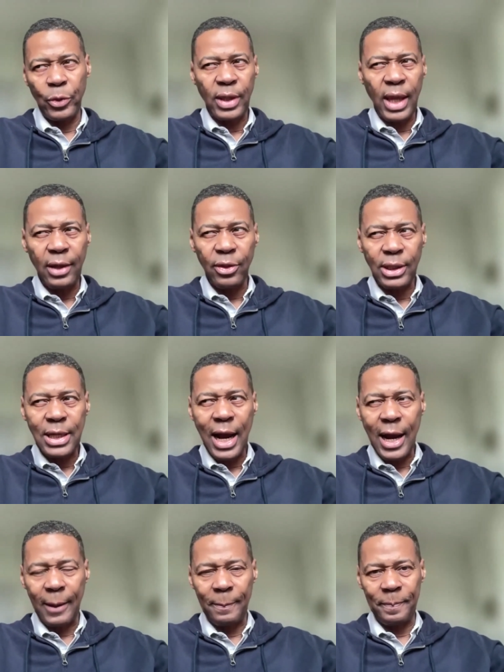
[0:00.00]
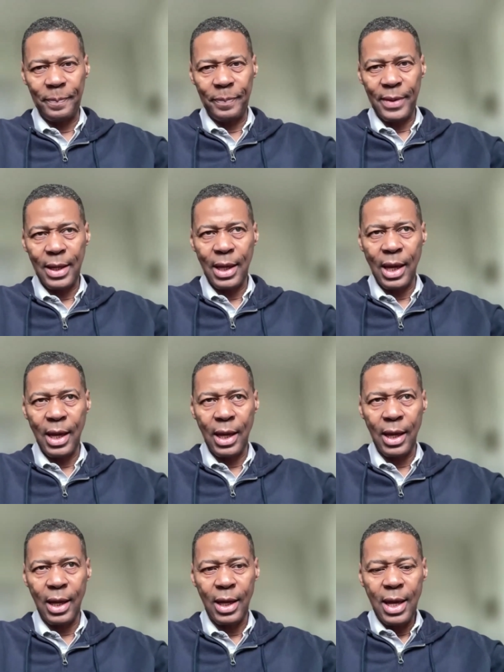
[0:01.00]
to take the time
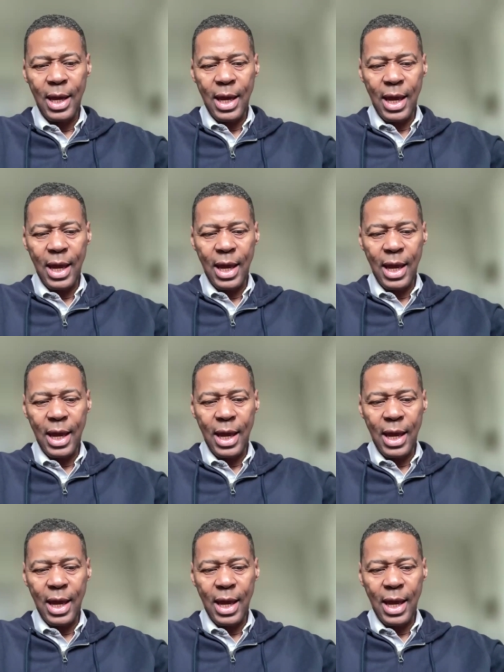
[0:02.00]
uh,